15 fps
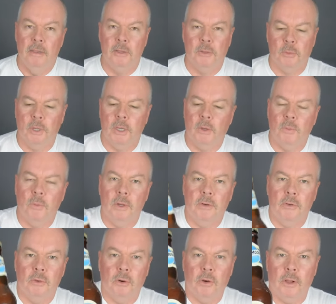This week we're
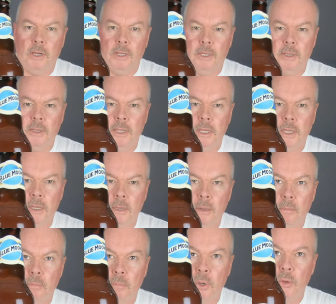trialling the
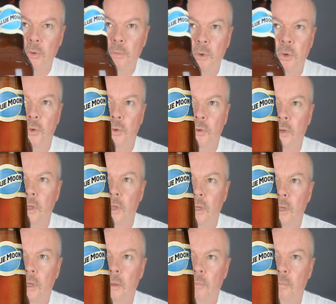Blue Moon
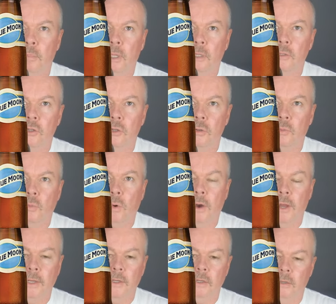Belgian
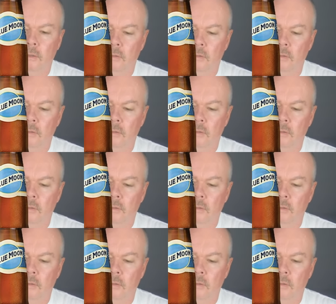White.